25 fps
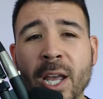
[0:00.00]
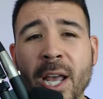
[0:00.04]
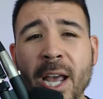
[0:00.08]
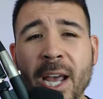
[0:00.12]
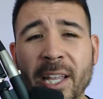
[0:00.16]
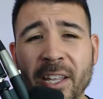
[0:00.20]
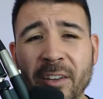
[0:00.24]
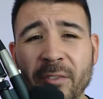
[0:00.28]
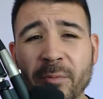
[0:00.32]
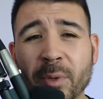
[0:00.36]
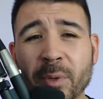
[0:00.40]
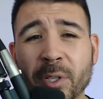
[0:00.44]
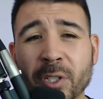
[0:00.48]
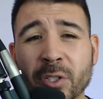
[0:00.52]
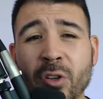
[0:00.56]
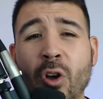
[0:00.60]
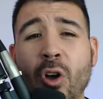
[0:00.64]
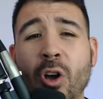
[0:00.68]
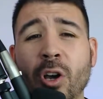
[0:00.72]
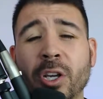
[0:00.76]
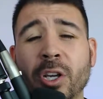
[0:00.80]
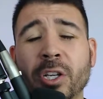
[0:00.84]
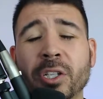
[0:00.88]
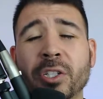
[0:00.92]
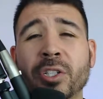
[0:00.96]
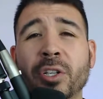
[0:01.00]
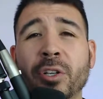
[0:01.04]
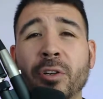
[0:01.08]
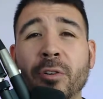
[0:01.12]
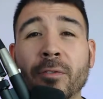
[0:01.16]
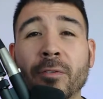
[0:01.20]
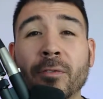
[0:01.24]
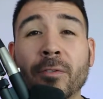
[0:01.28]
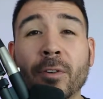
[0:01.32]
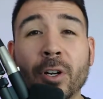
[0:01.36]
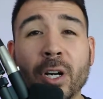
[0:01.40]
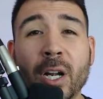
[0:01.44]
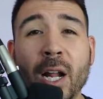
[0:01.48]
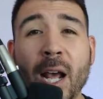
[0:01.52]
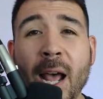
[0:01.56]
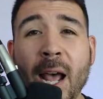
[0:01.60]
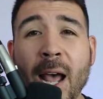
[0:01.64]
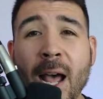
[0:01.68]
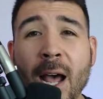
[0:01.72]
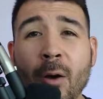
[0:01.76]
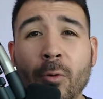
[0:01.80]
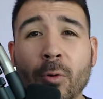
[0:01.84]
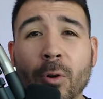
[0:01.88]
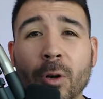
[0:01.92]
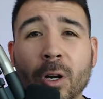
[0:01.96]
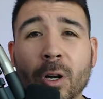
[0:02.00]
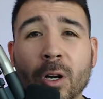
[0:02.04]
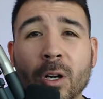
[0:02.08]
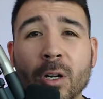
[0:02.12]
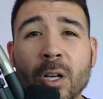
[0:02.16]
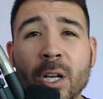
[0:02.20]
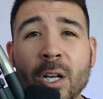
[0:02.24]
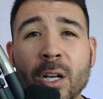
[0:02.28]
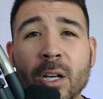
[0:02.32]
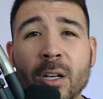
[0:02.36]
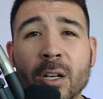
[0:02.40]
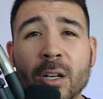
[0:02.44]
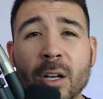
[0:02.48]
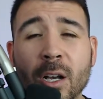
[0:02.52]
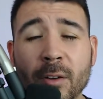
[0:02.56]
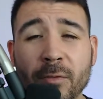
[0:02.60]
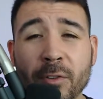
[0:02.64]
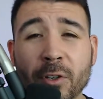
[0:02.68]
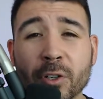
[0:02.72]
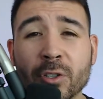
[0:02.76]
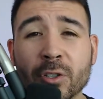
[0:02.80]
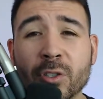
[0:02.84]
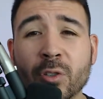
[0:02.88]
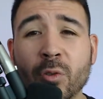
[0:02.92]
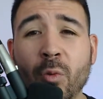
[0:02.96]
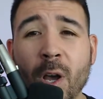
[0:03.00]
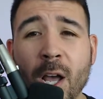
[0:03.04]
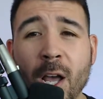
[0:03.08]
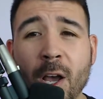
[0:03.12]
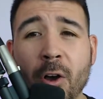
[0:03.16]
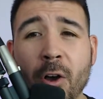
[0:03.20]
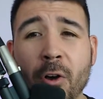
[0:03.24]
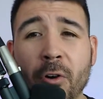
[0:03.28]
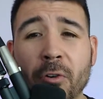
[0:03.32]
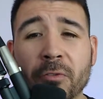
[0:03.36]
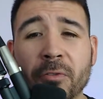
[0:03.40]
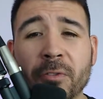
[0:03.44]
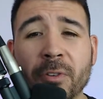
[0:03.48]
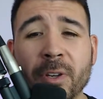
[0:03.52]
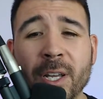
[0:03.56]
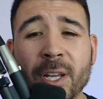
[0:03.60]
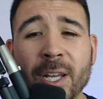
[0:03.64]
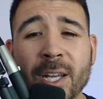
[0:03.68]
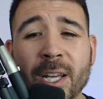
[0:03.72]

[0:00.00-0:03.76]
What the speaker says: And they've been talking to you for an hour of your 12